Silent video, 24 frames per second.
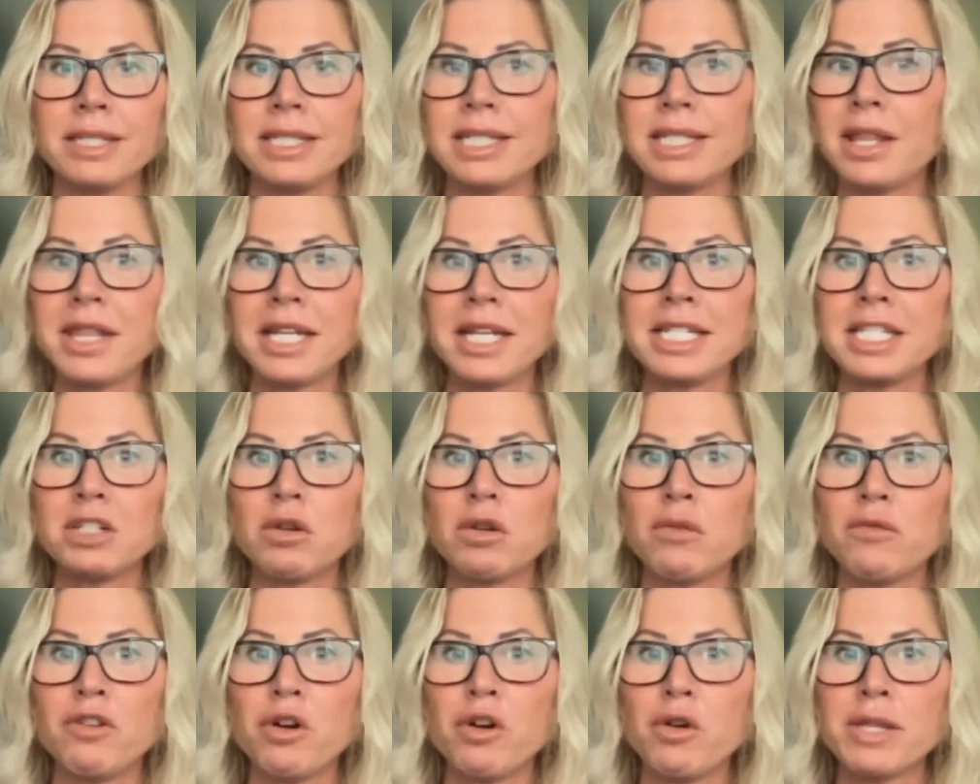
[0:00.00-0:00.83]
Something's
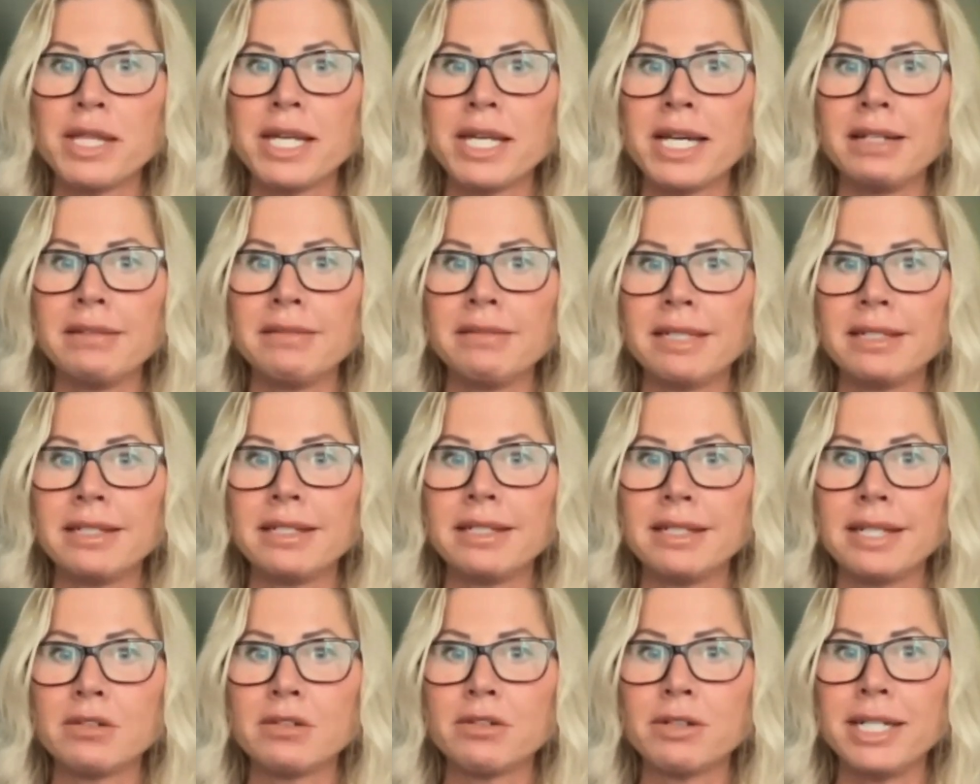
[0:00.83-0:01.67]
gone wrong there.
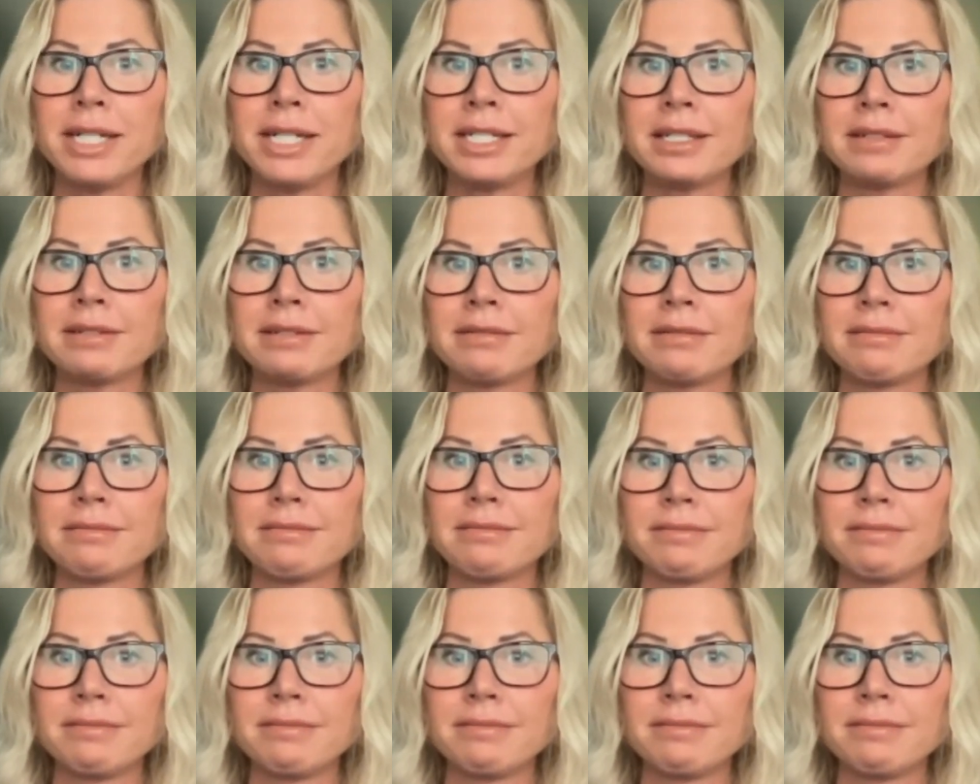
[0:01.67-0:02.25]
Is that correct?